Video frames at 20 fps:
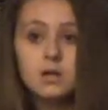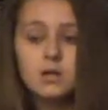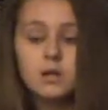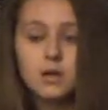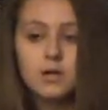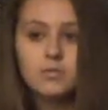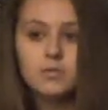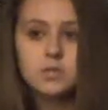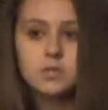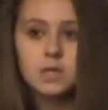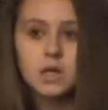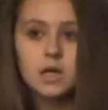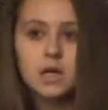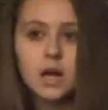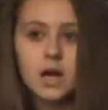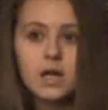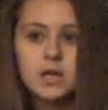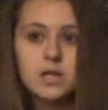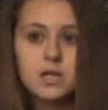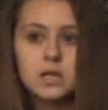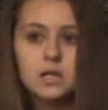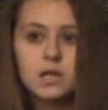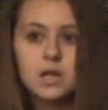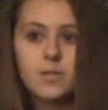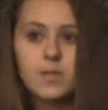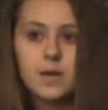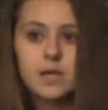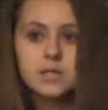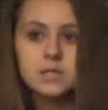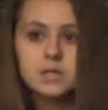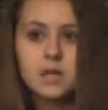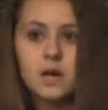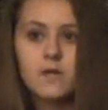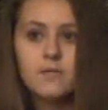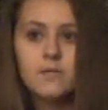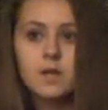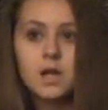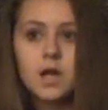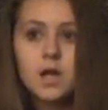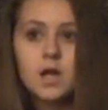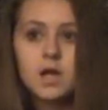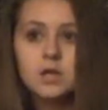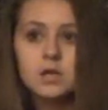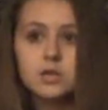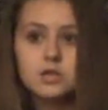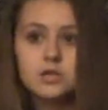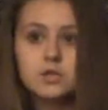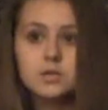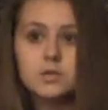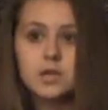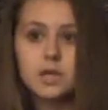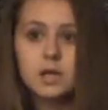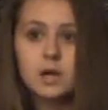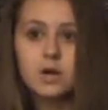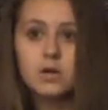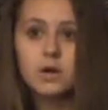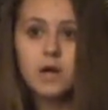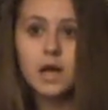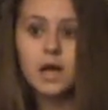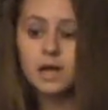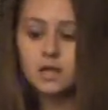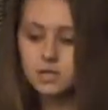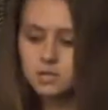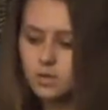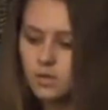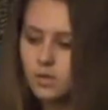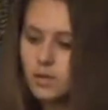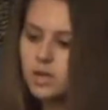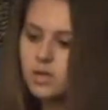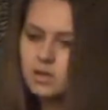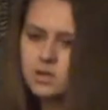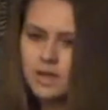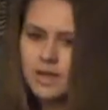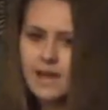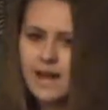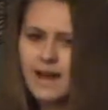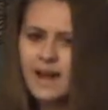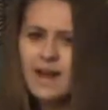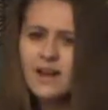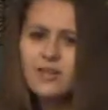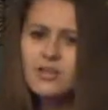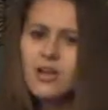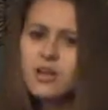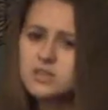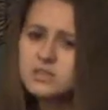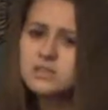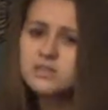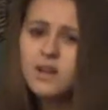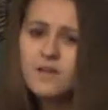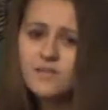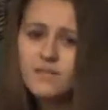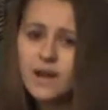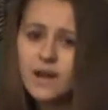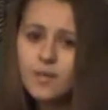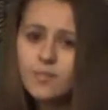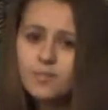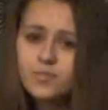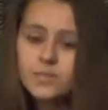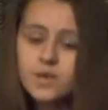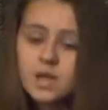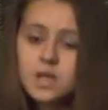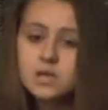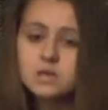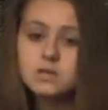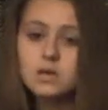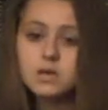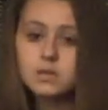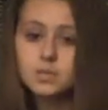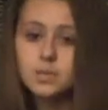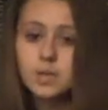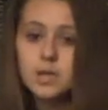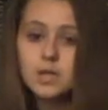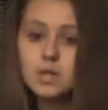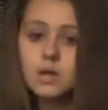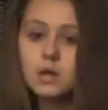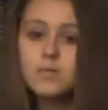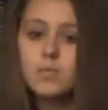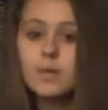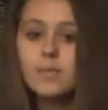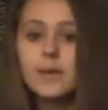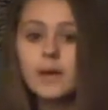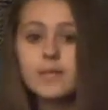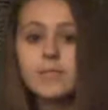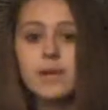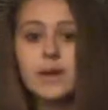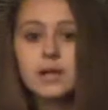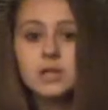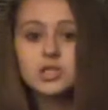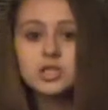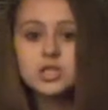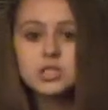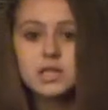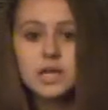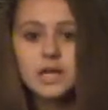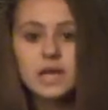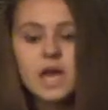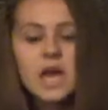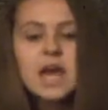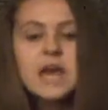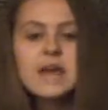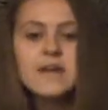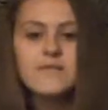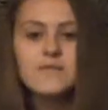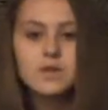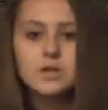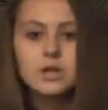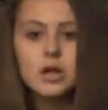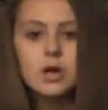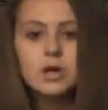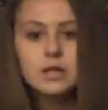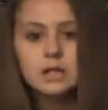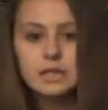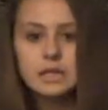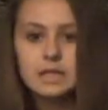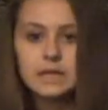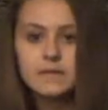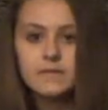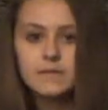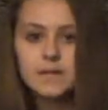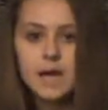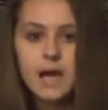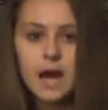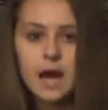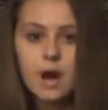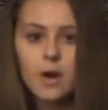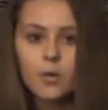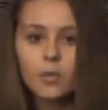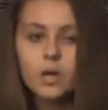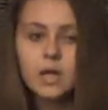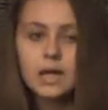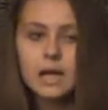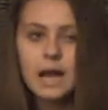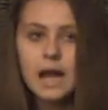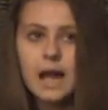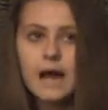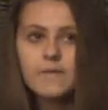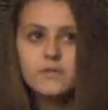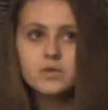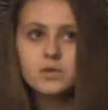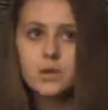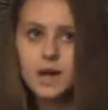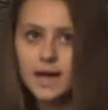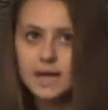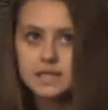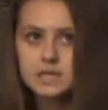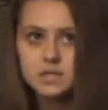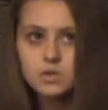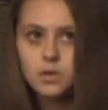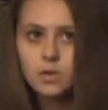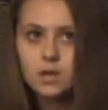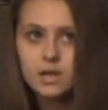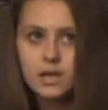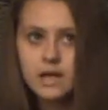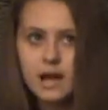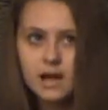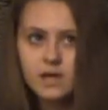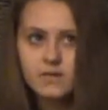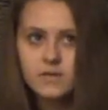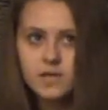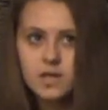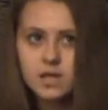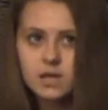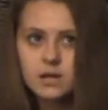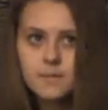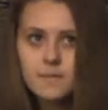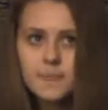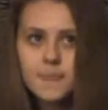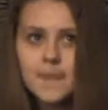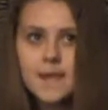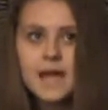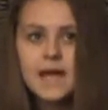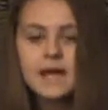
and I was like, I need to get my stuff. And then she was like, okay. So, like, I had a lot of stuff out. So I was putting it all in my backpack, and she's like, if you don't leave now, we're going to have you escorted out of here.